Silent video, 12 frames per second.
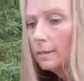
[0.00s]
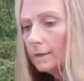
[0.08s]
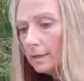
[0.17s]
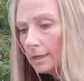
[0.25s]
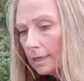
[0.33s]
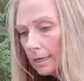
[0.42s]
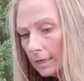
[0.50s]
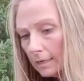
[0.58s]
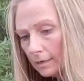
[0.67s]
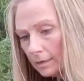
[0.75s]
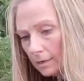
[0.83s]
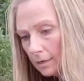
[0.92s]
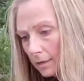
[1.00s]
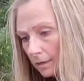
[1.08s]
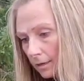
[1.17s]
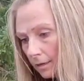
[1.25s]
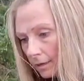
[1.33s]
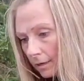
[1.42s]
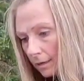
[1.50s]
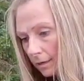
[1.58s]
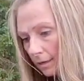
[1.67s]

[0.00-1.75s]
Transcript: (no one is talking)